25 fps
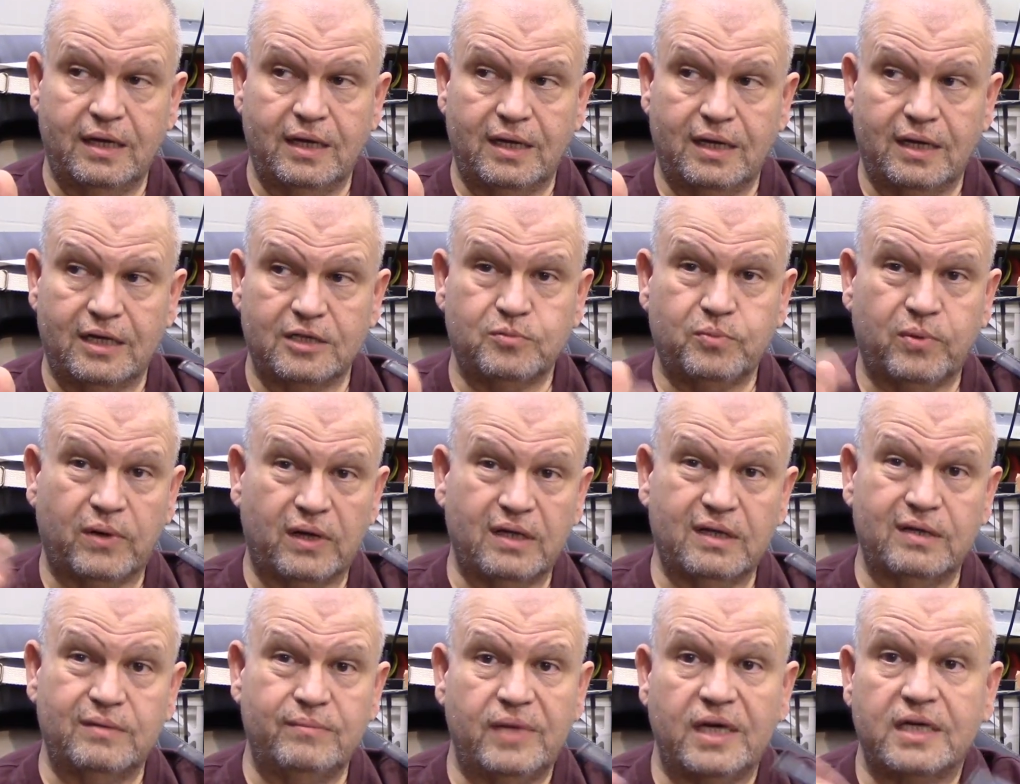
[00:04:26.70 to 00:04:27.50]
it's
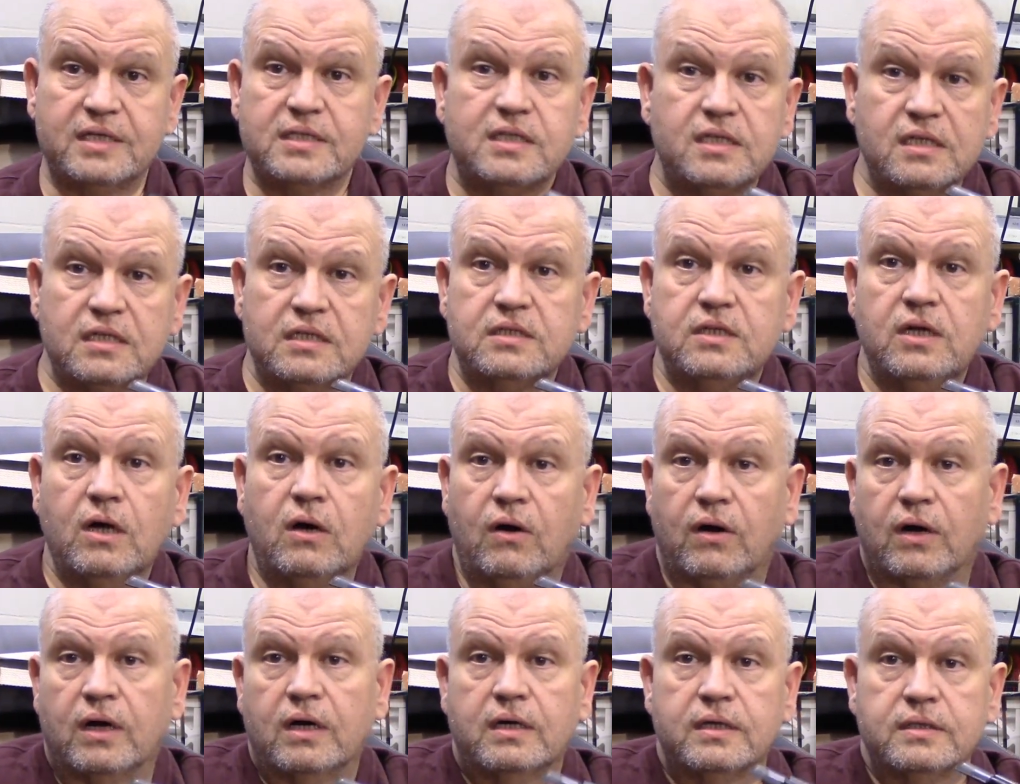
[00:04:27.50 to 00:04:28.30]
probably best that you
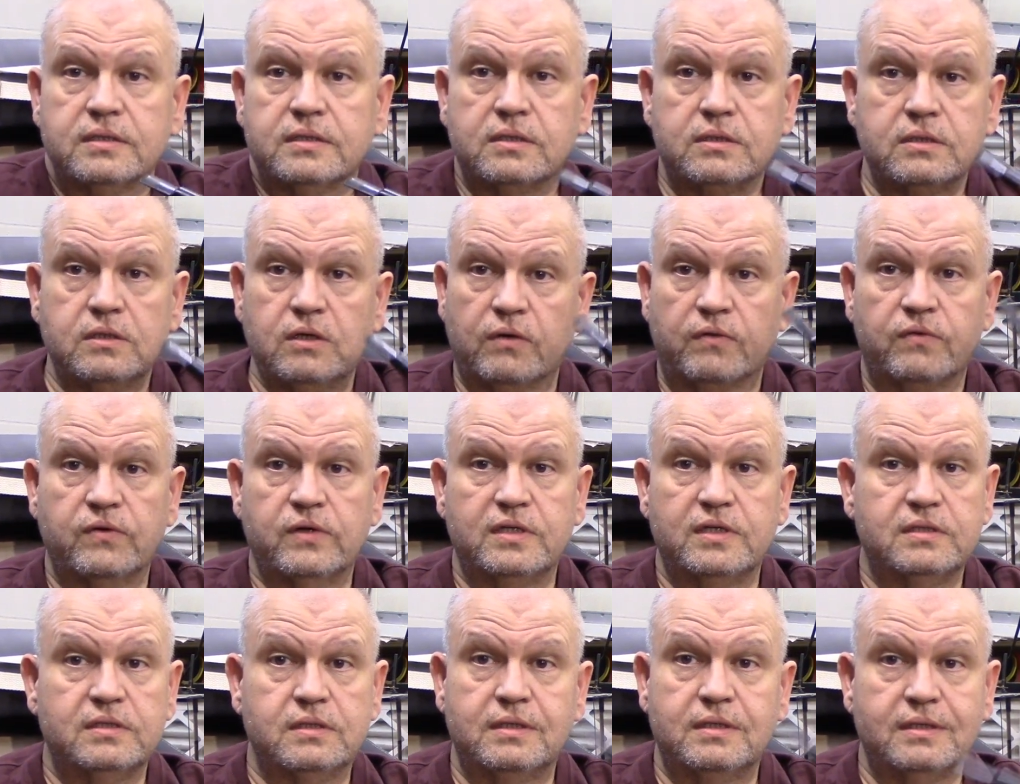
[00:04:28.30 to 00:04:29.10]
don't, because there's no
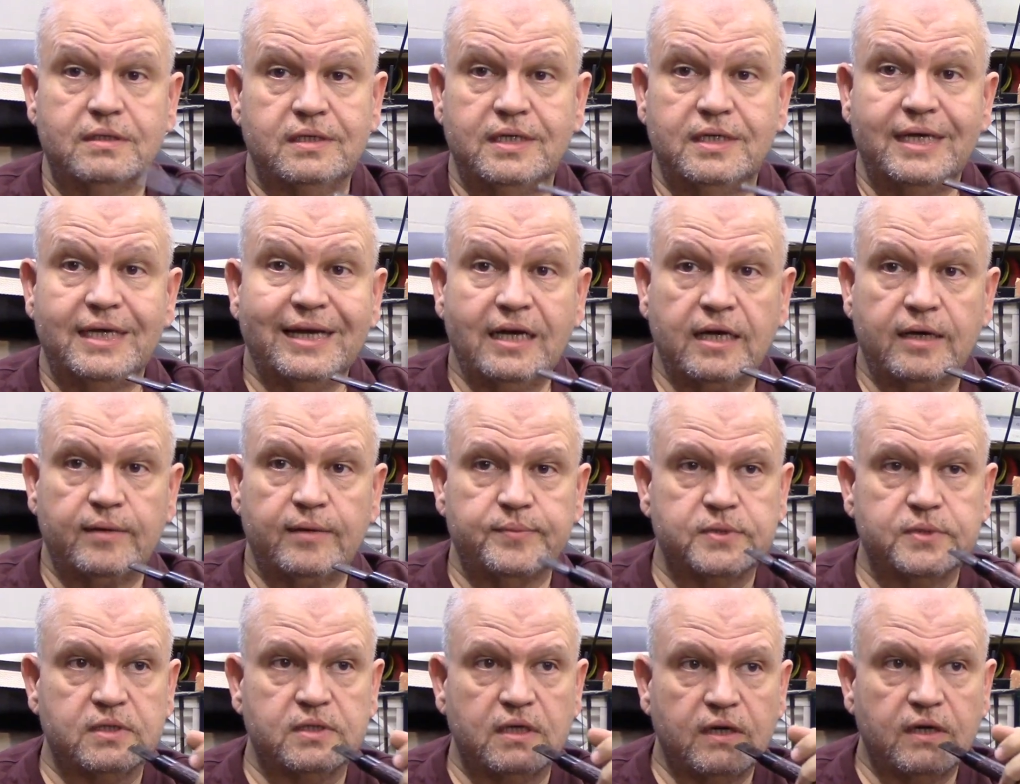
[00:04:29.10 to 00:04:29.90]
reason to dig
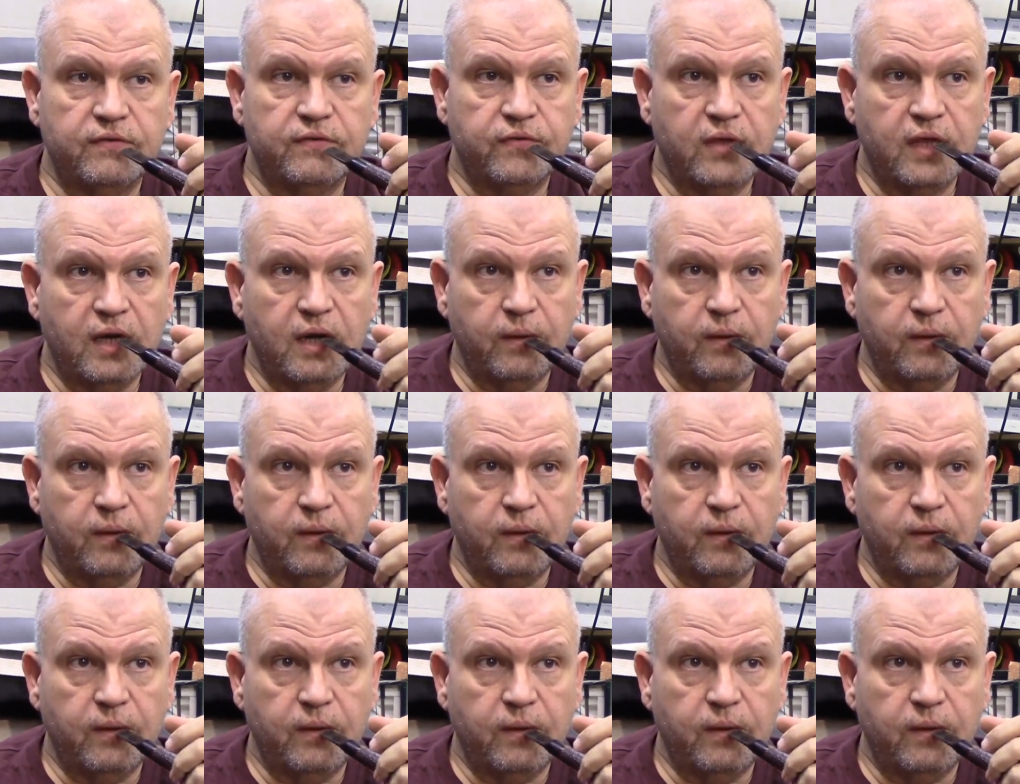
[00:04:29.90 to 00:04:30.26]
up stuff,